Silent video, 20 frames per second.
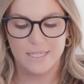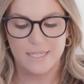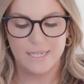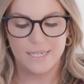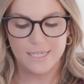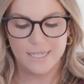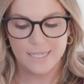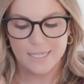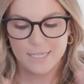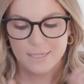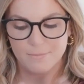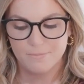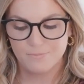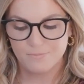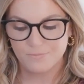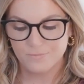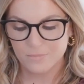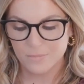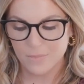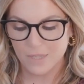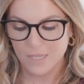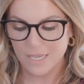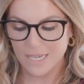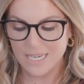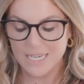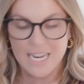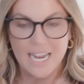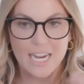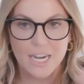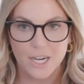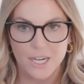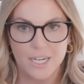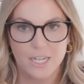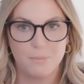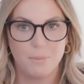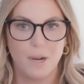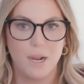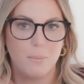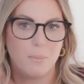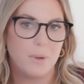um, inheriting
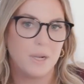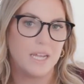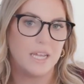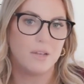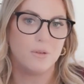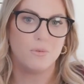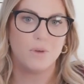property,